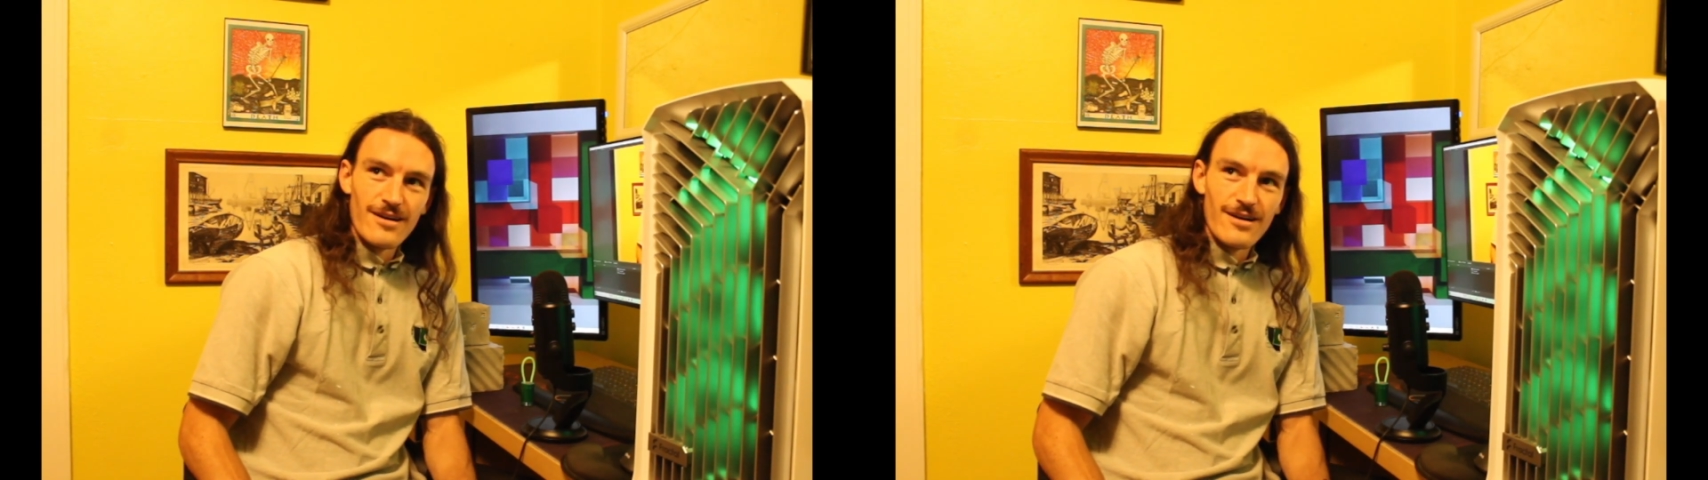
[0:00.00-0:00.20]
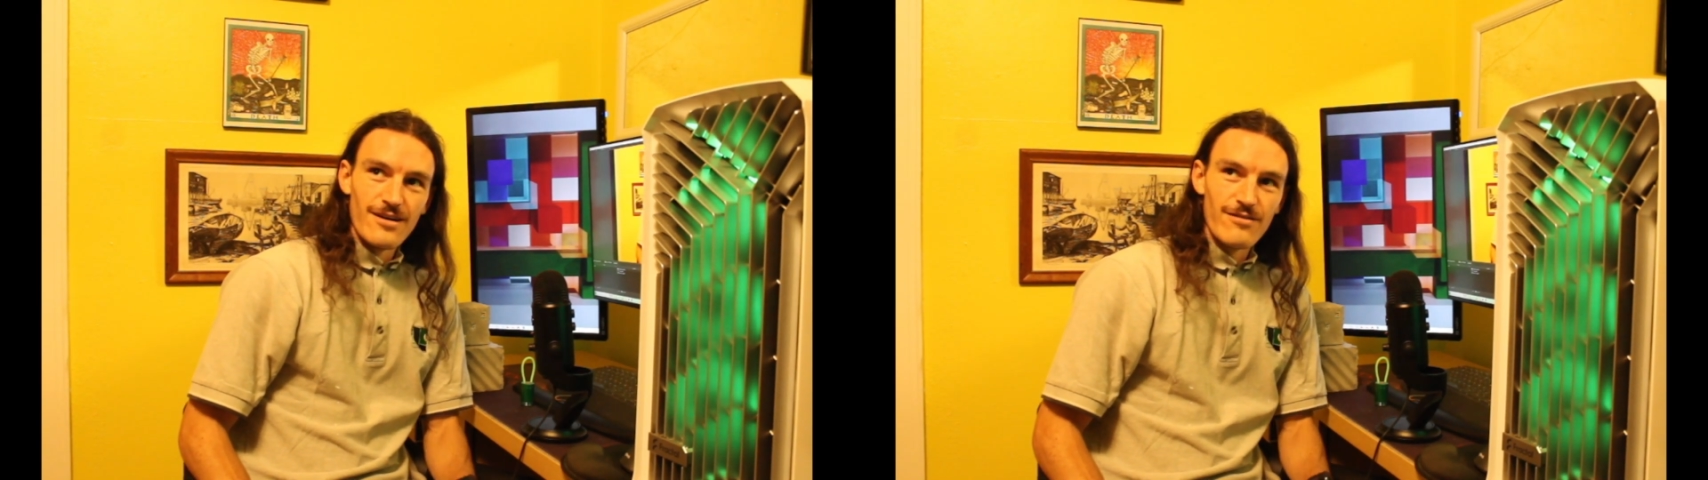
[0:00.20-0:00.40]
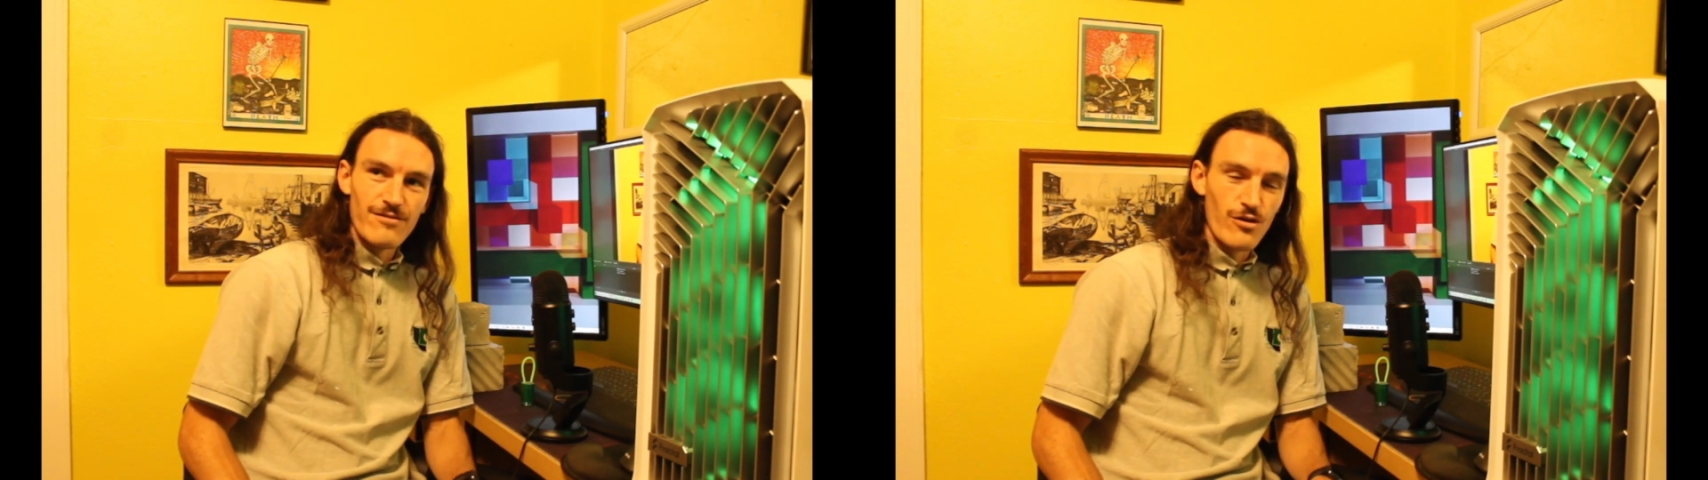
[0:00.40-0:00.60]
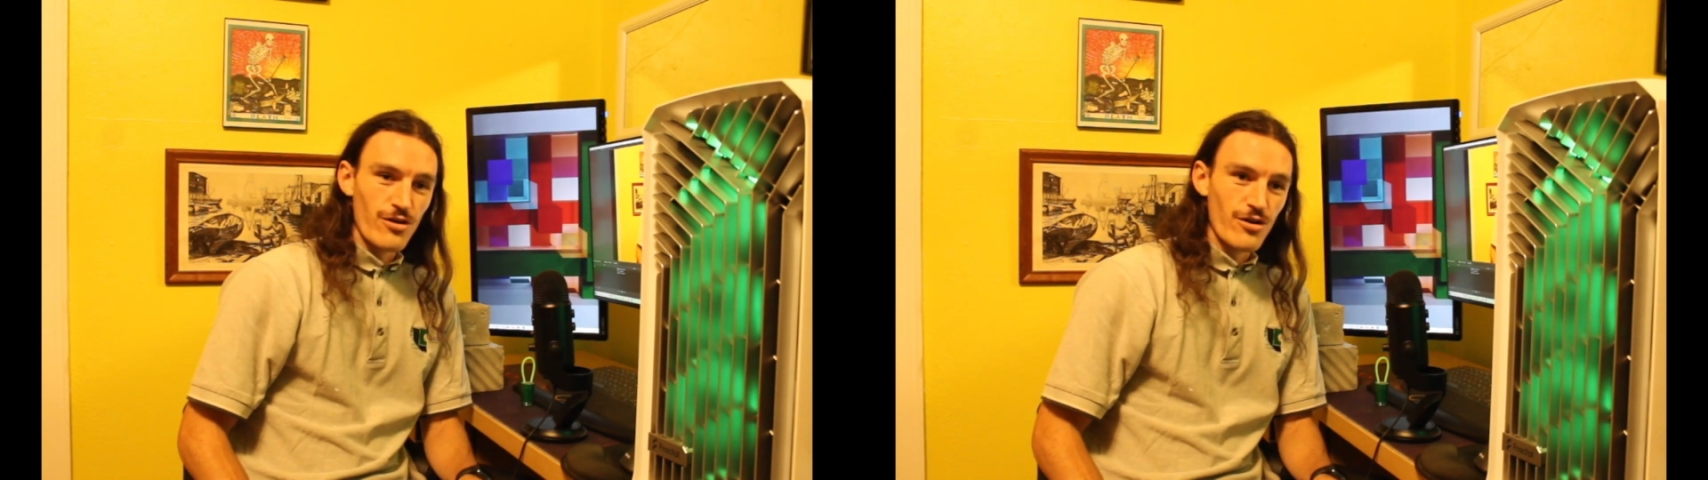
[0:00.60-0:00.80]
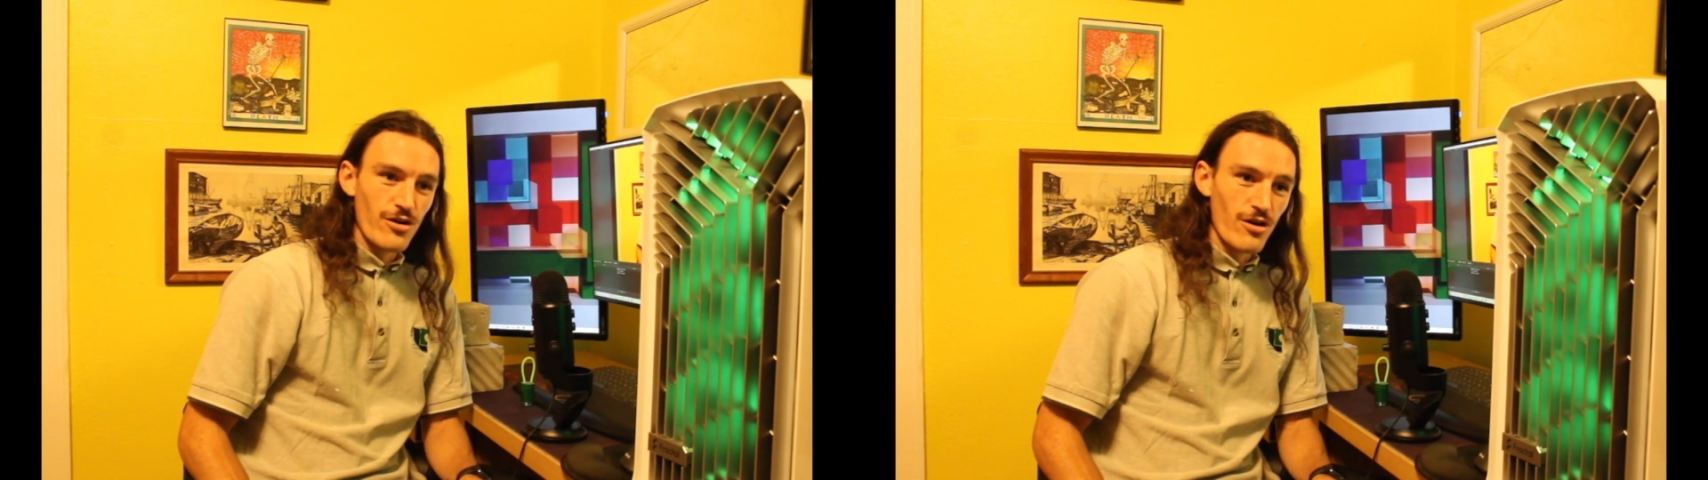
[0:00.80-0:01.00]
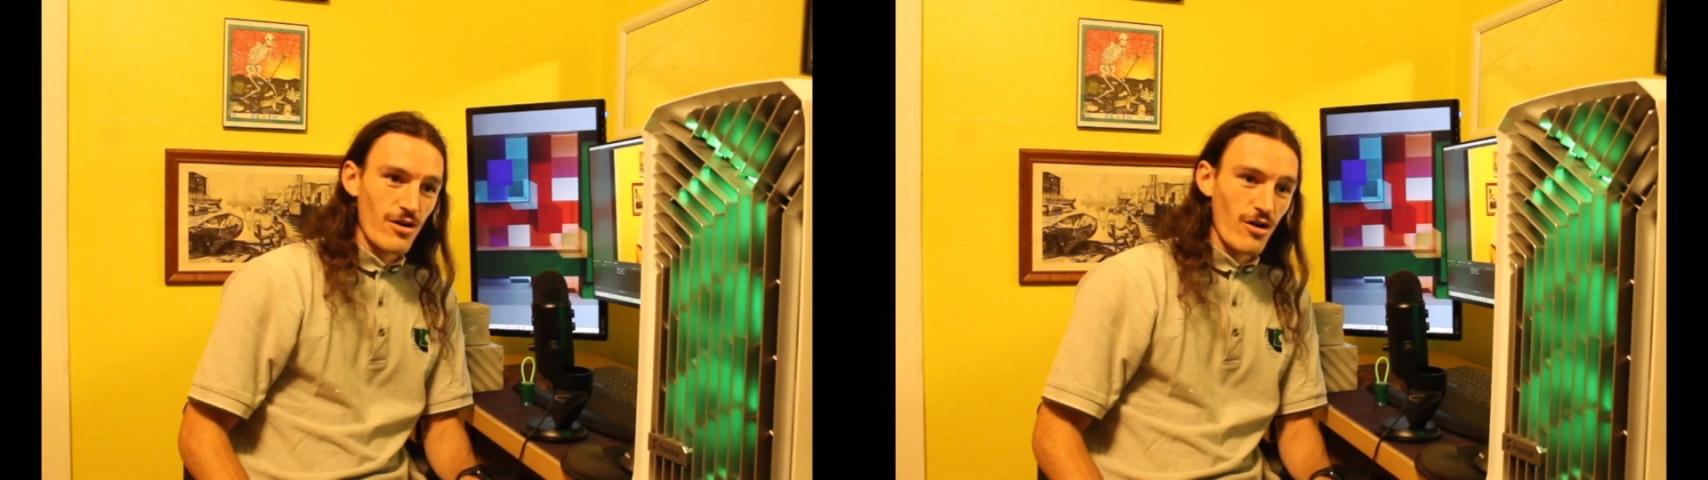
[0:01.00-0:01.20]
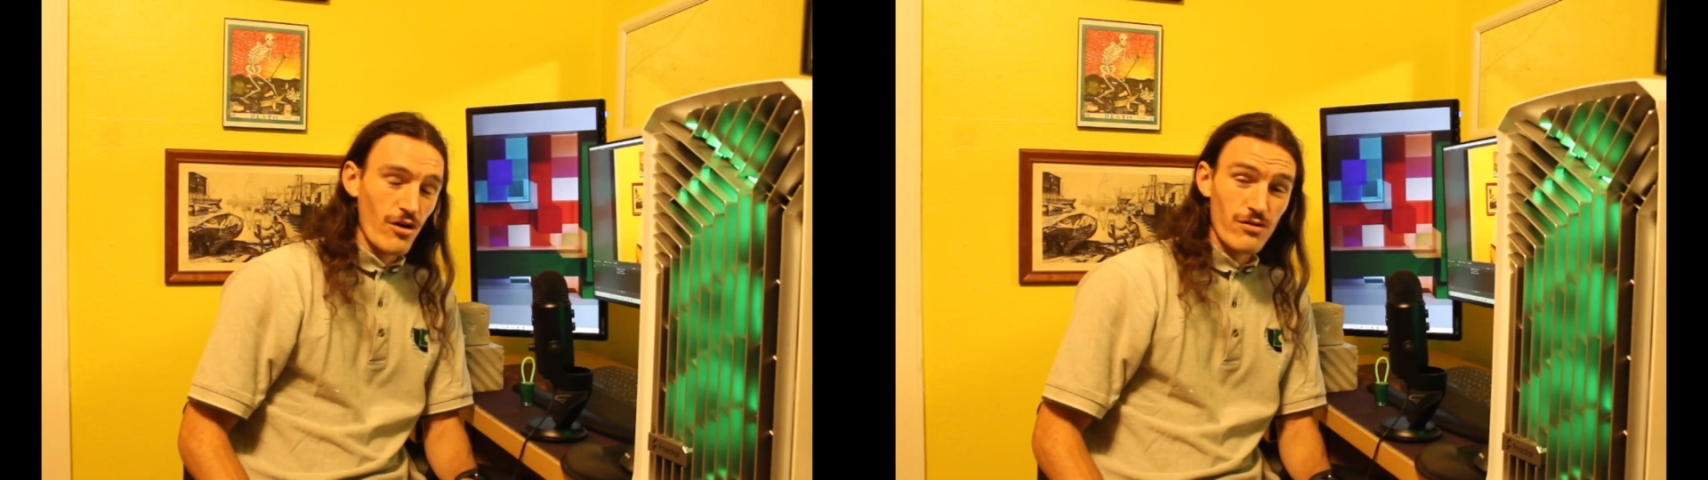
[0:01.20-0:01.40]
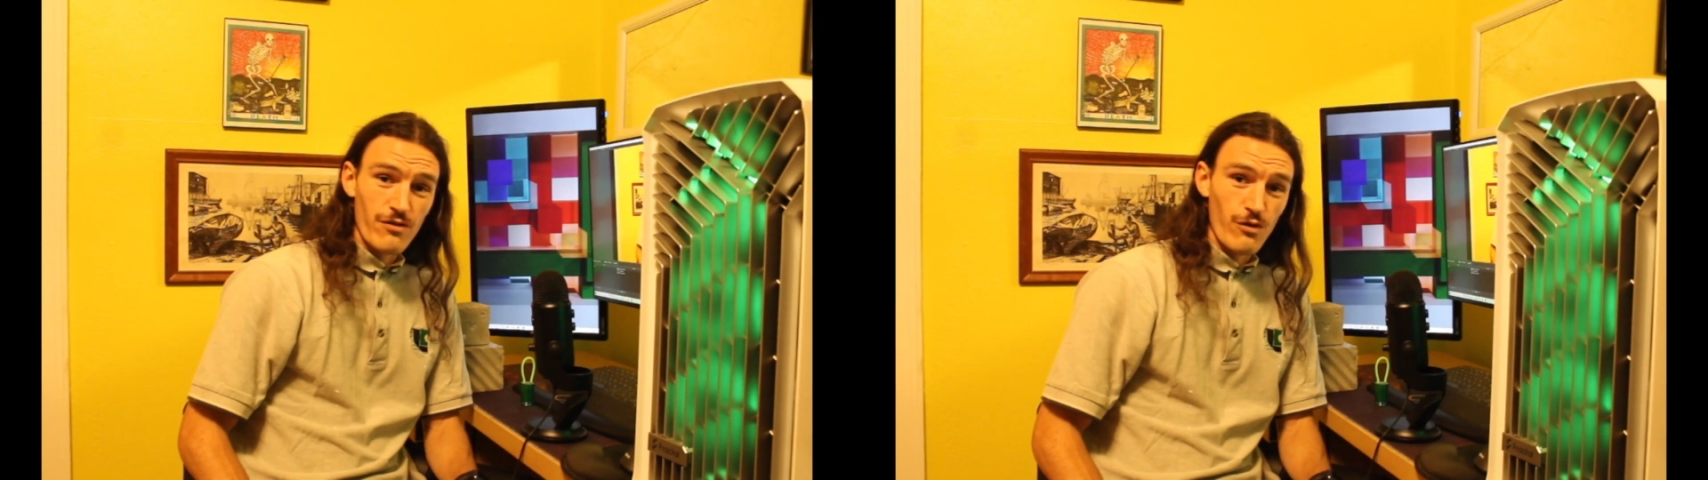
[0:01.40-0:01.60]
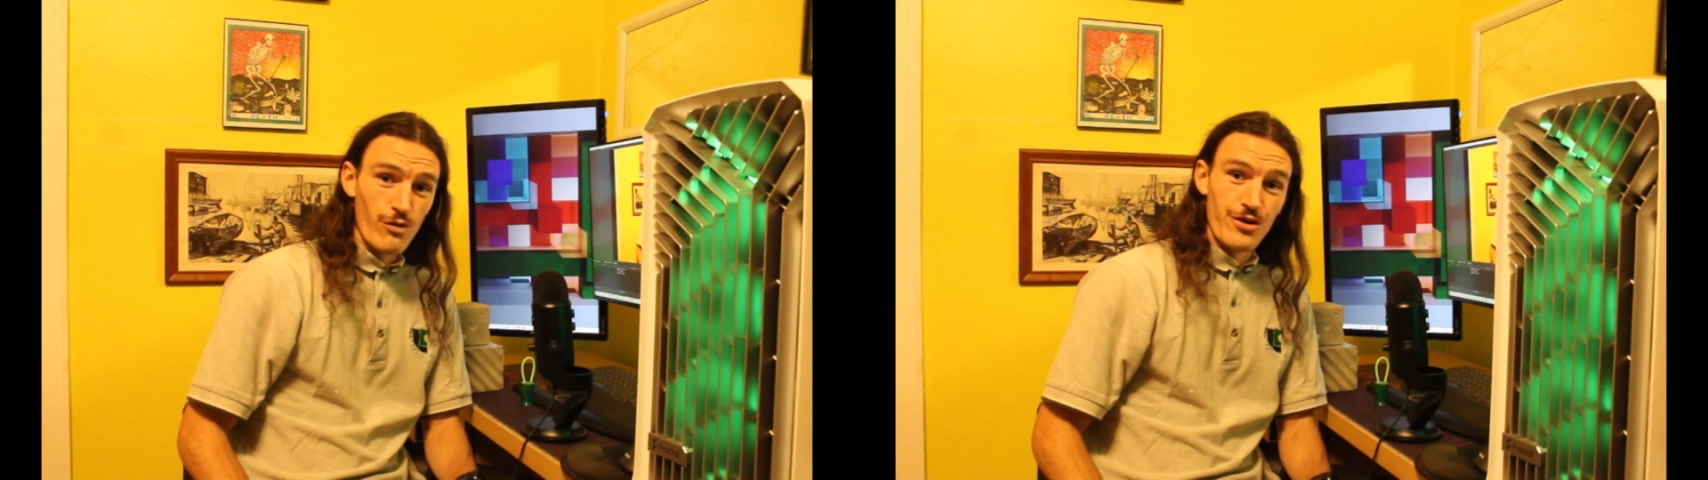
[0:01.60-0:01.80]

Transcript: for over 4